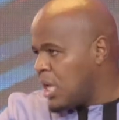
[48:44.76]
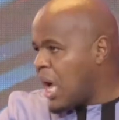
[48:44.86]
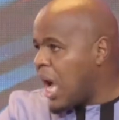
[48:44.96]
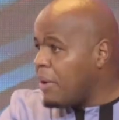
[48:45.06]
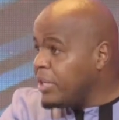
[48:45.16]

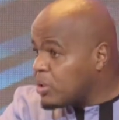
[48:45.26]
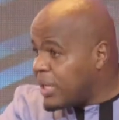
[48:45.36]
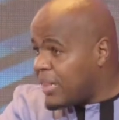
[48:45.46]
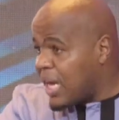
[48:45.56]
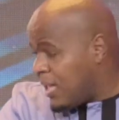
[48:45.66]
Are we
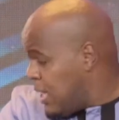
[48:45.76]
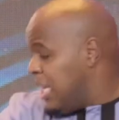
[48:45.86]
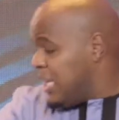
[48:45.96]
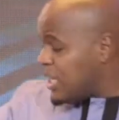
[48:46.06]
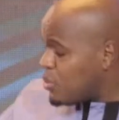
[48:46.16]
together?
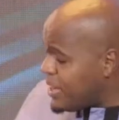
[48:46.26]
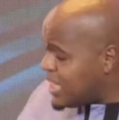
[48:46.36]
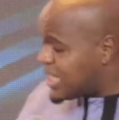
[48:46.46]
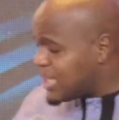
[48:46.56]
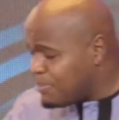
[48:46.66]
That's why the
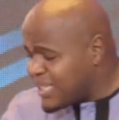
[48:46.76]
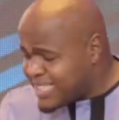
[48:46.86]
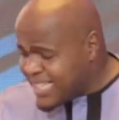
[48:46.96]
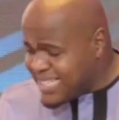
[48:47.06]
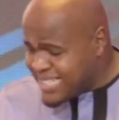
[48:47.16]
scripture
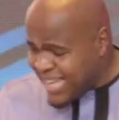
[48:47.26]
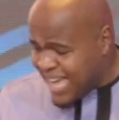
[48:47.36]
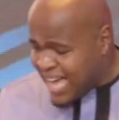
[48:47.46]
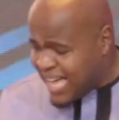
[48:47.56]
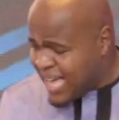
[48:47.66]
says
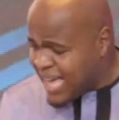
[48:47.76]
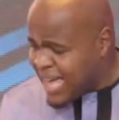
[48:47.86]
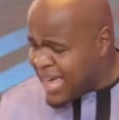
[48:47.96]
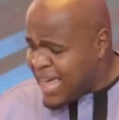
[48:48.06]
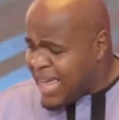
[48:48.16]
there
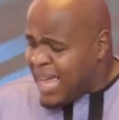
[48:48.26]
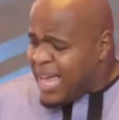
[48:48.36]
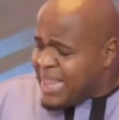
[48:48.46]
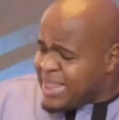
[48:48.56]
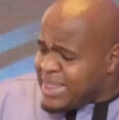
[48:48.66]

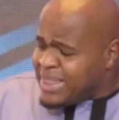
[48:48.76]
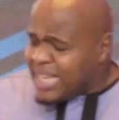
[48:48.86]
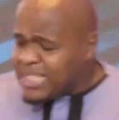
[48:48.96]
that